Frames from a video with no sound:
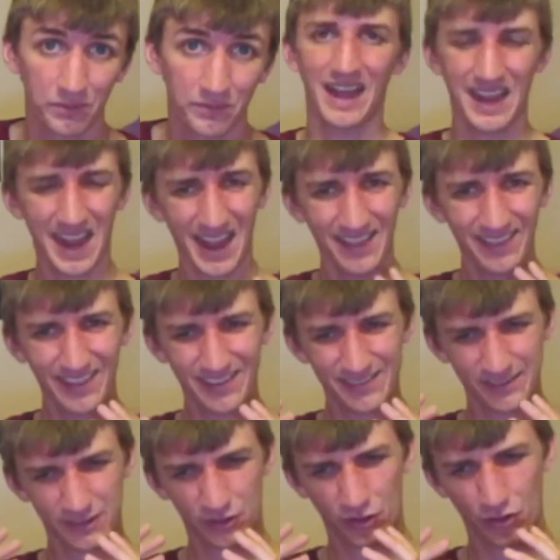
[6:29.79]
I had
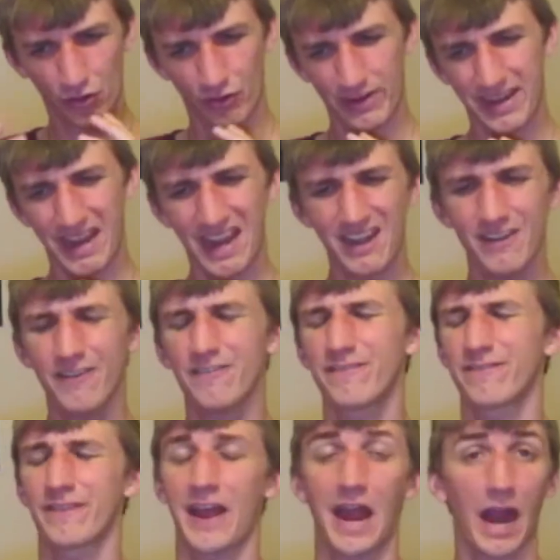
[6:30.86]
this
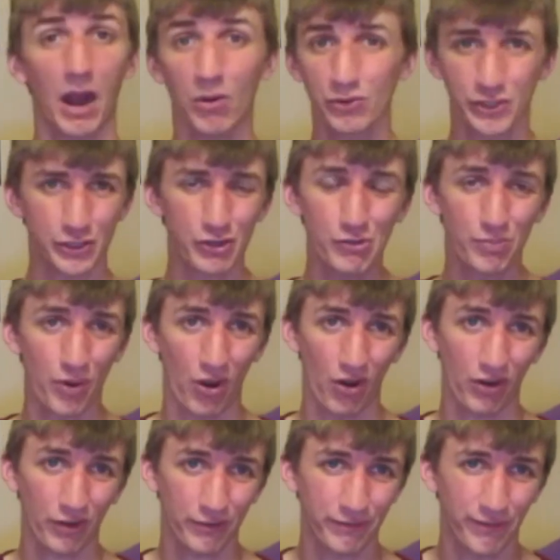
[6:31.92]
creative how to
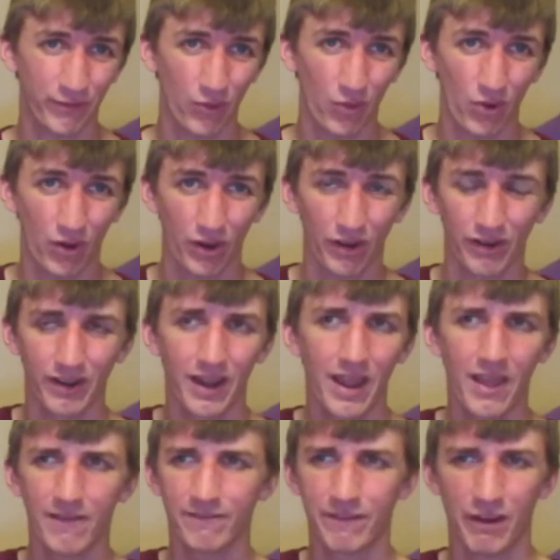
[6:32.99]
book for
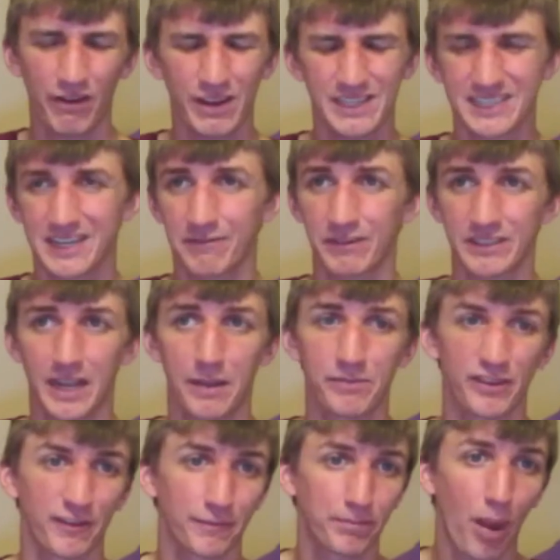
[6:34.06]
various different
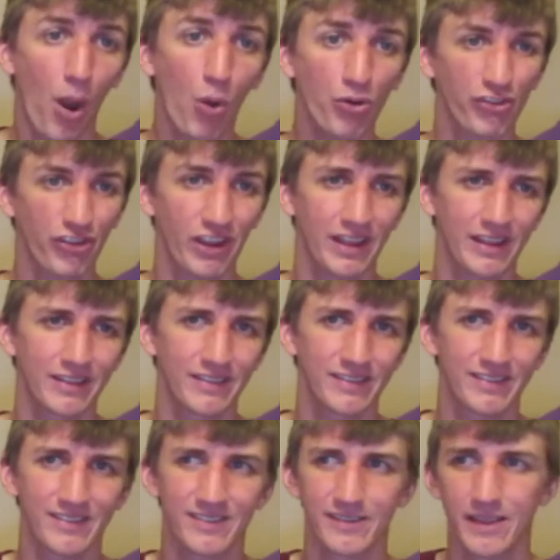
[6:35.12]
types of
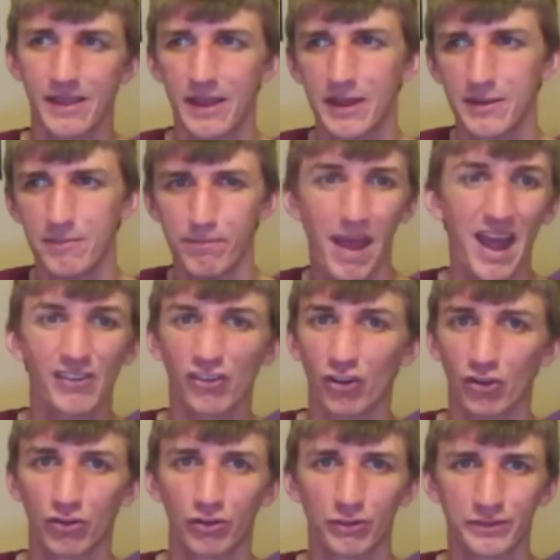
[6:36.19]
potions and
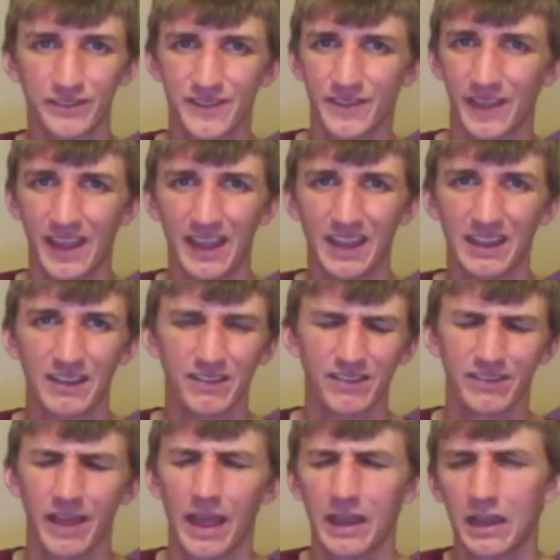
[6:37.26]
magical
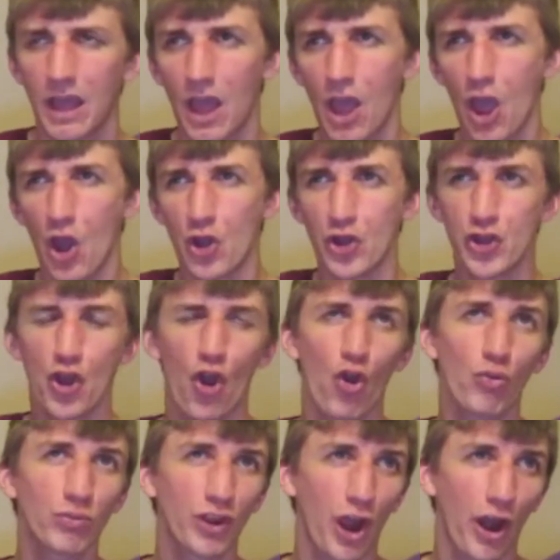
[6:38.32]
things like
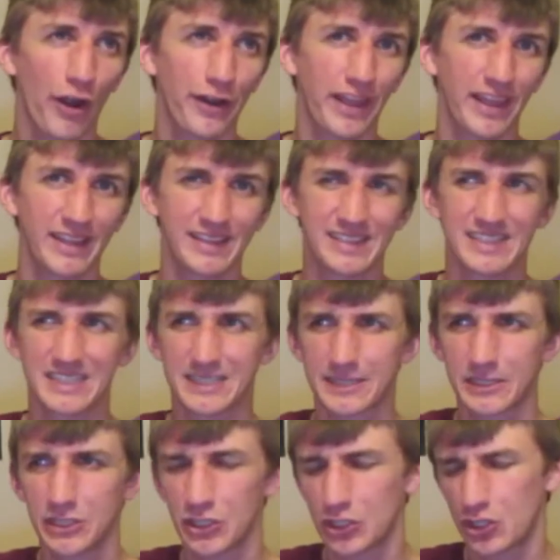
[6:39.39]
gnome
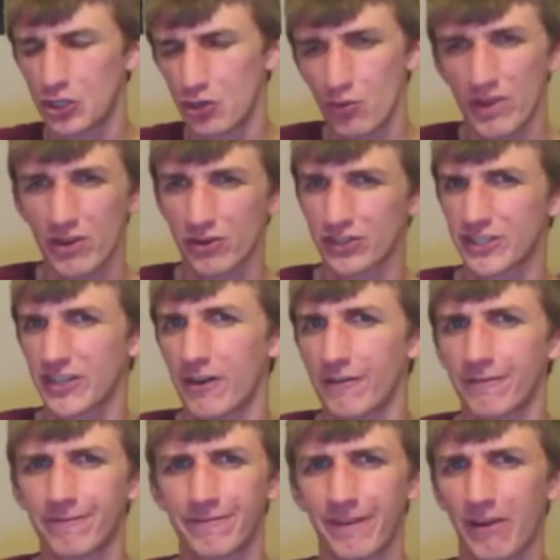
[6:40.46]
gardens,
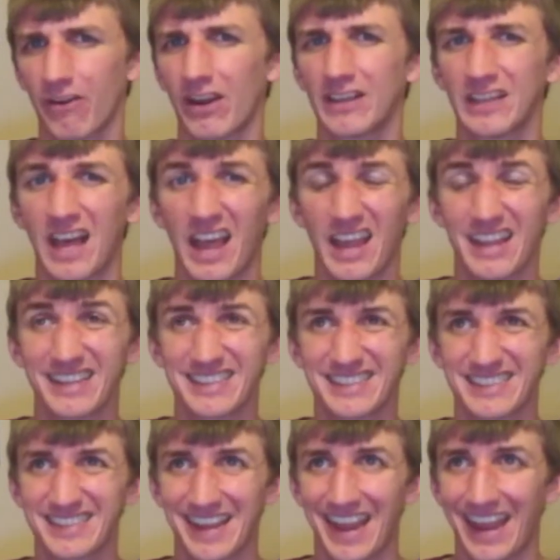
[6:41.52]
do-it-yourself fairy
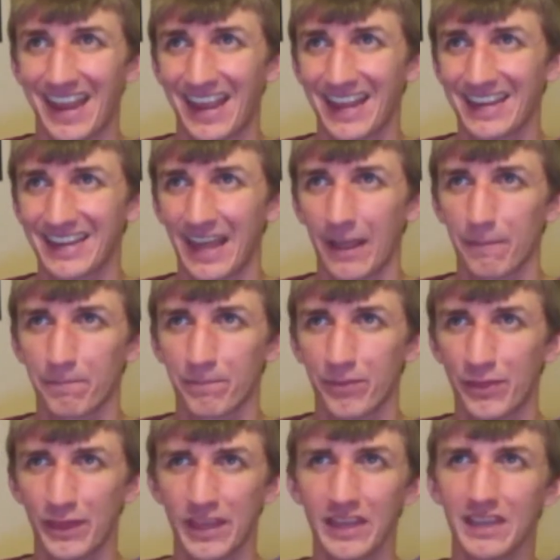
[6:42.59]
lights, and I
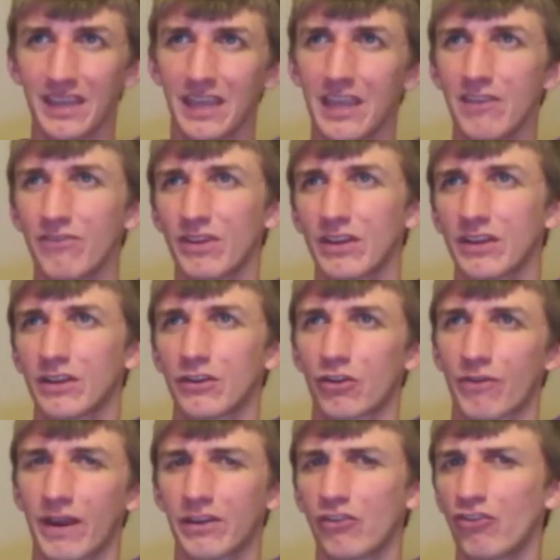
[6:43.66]
think even
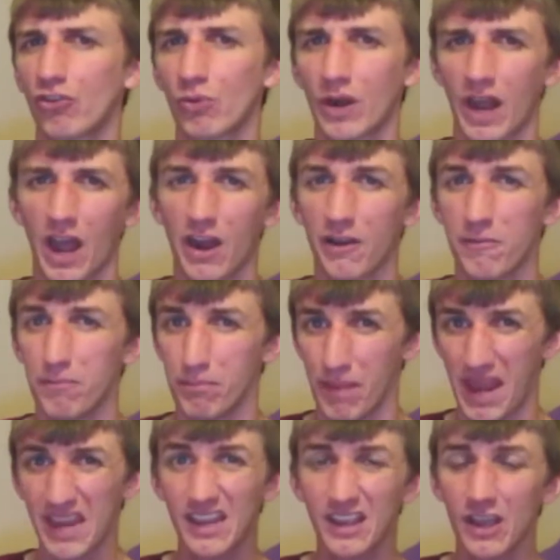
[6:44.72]
directed you on how to
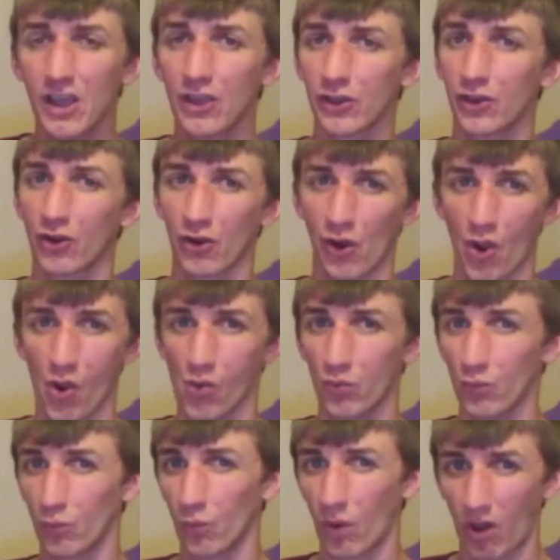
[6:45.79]
make your
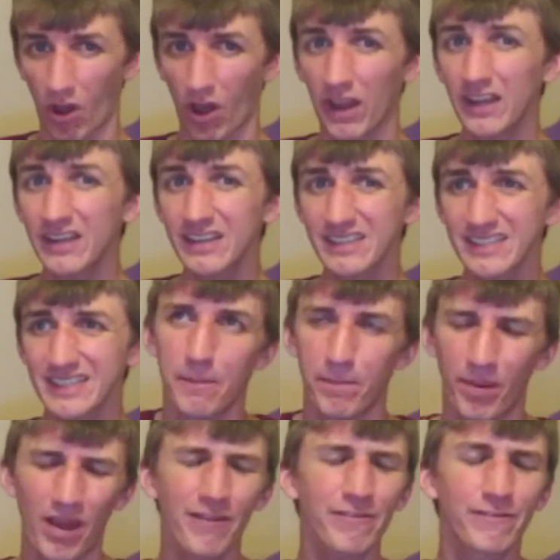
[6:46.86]
own wand.
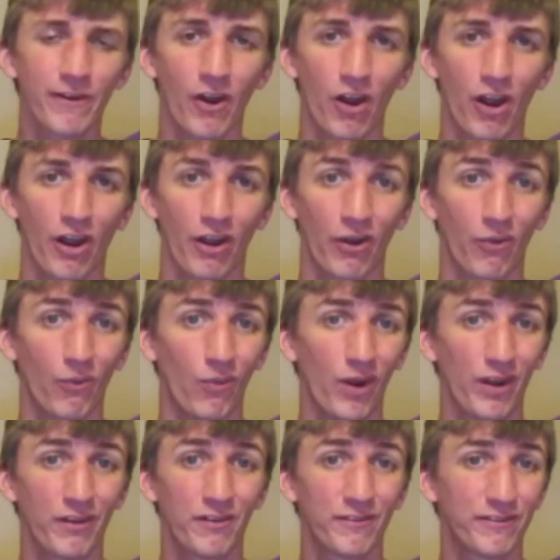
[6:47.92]
By far, one
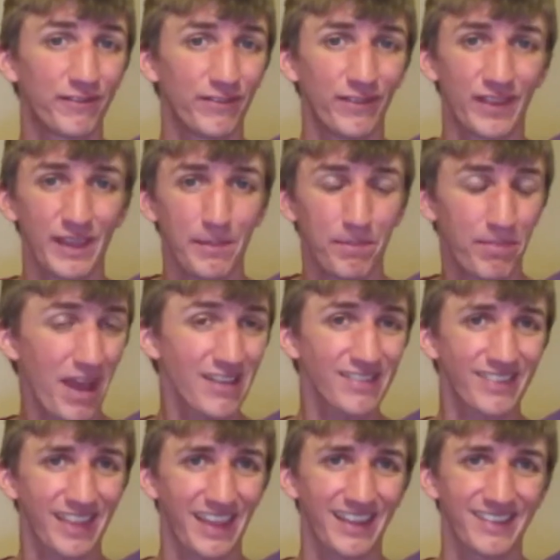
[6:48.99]
of the best
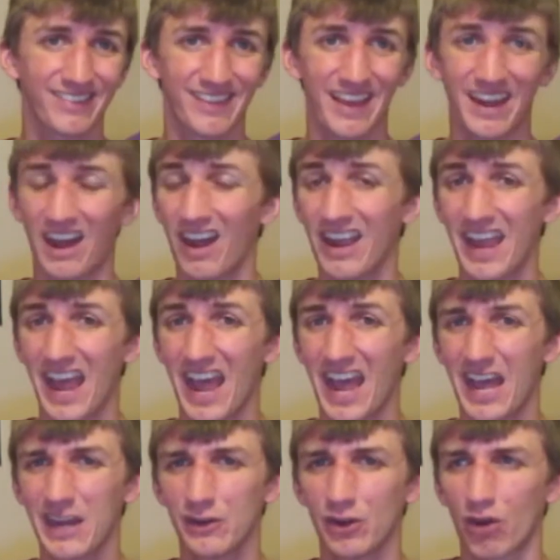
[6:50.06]
things that I
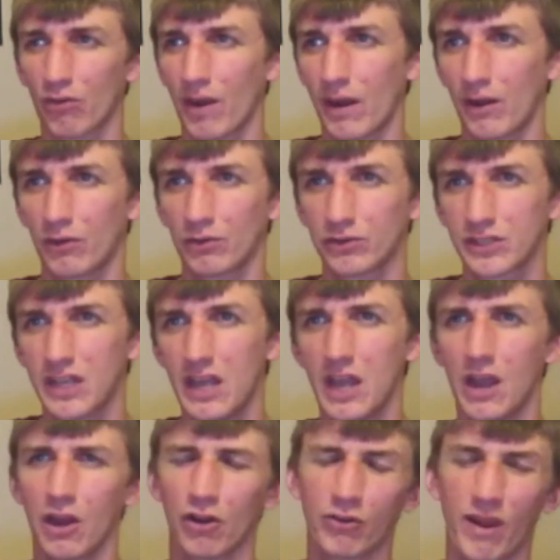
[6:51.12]
had around
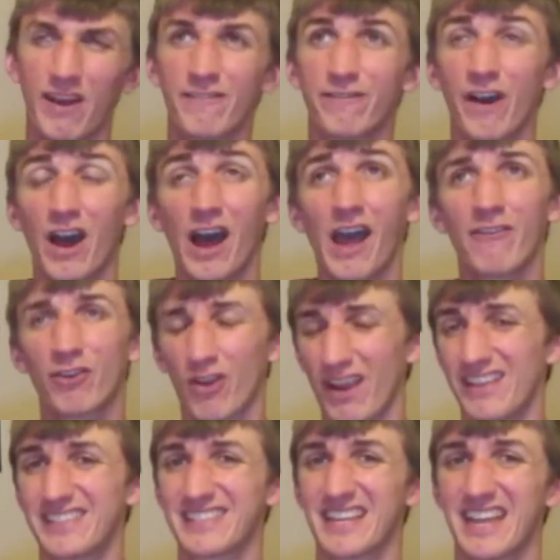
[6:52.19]
grade 5,
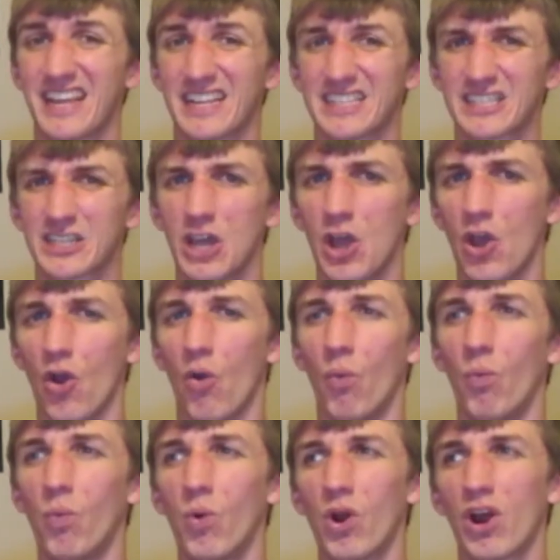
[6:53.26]
grade 6
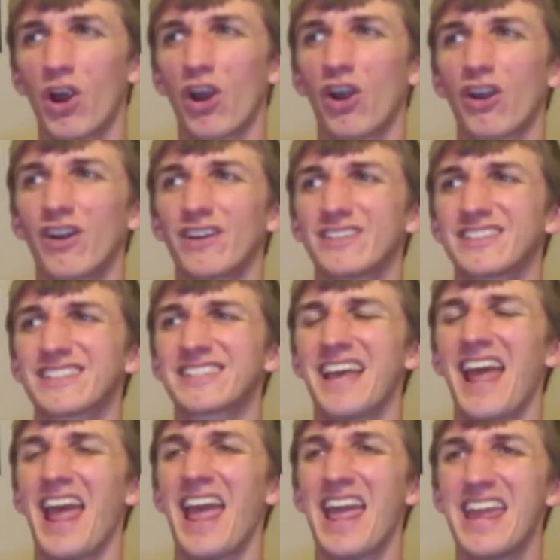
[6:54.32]
was
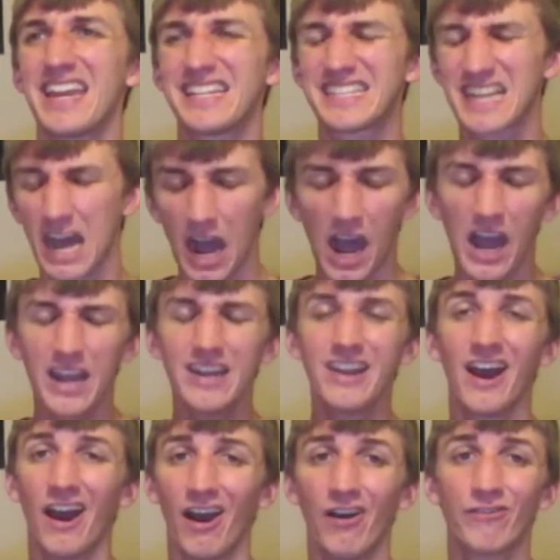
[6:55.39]
a ton
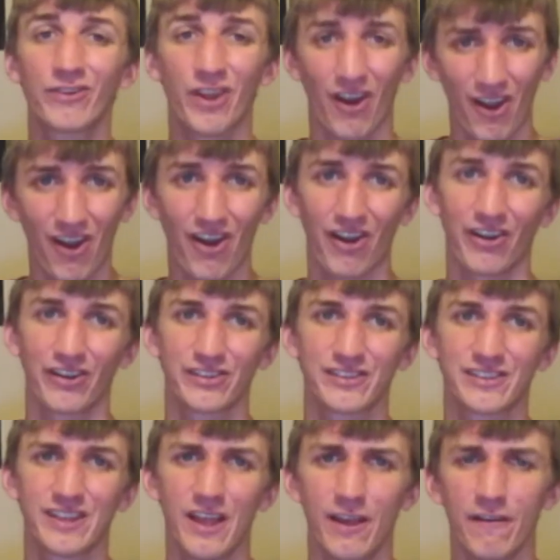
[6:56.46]
of
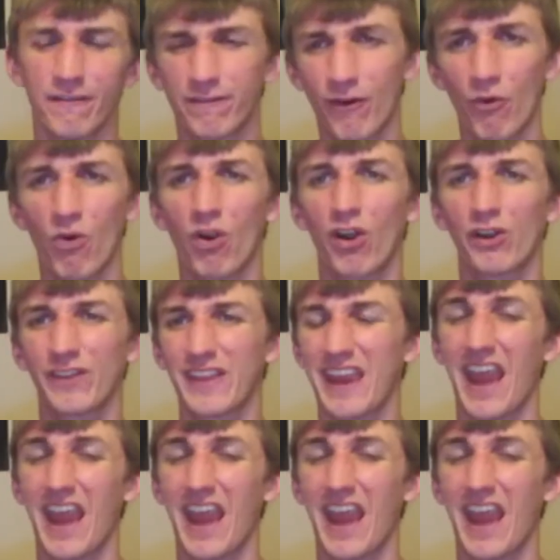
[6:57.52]
cards for the